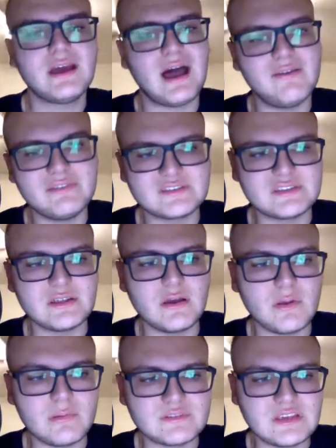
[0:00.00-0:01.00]
Obviously,
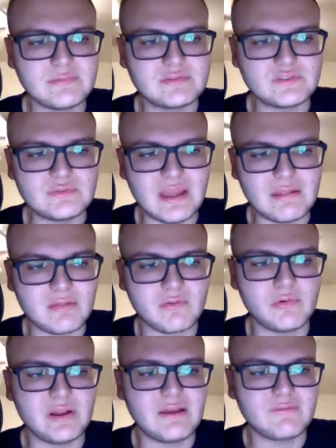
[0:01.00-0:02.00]
though, he was able to get
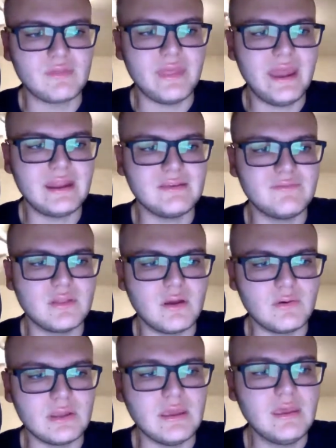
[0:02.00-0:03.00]
through it after that, even
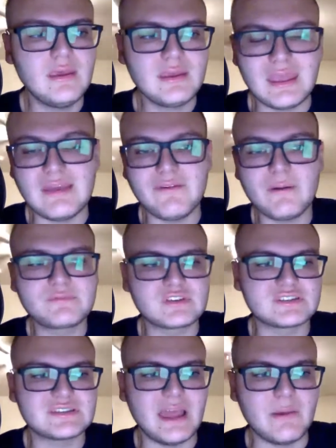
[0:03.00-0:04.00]
though he gave up
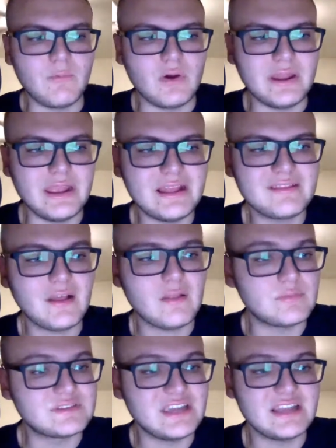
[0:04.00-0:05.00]
just that 1 hit.
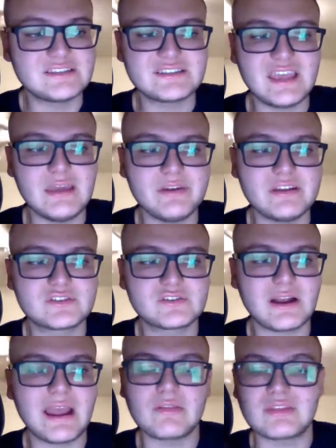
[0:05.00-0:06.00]
Dellin Betances came in,
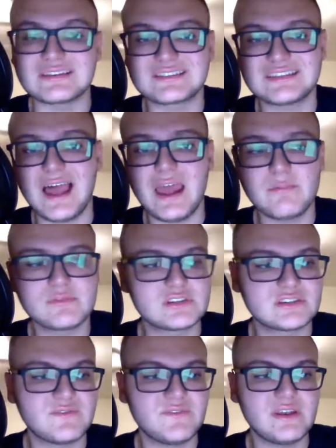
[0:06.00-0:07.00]
struck out the side,
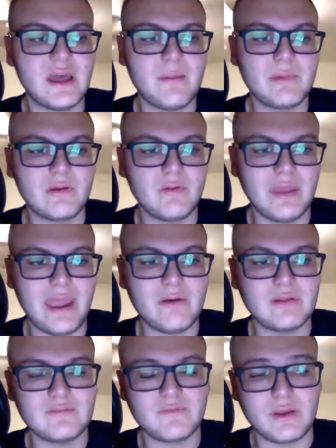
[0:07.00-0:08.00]
which is a phenomenal
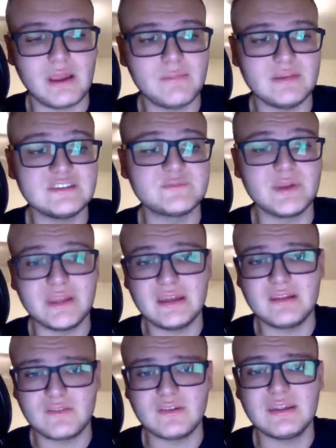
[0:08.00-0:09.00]
outing for him. He's been
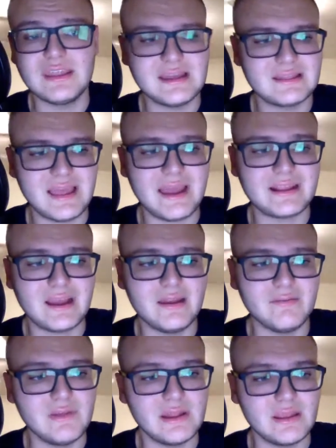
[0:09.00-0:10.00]
needing to get that
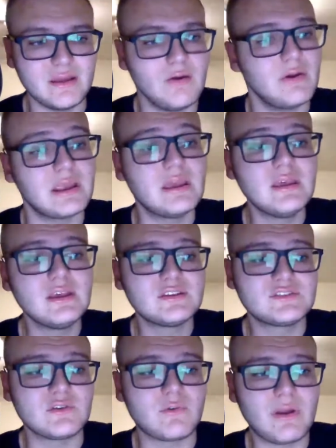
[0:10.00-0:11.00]
kind of inning going,
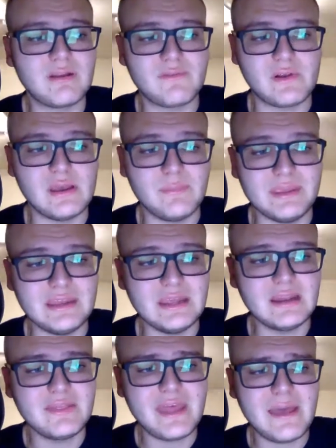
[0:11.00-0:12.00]
so great for him. He
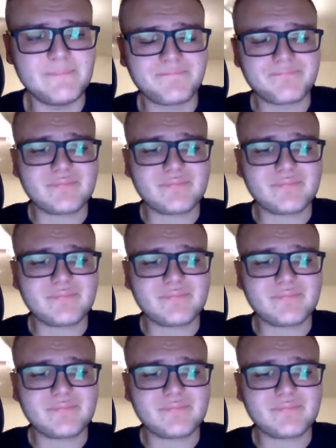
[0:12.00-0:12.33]
needed that.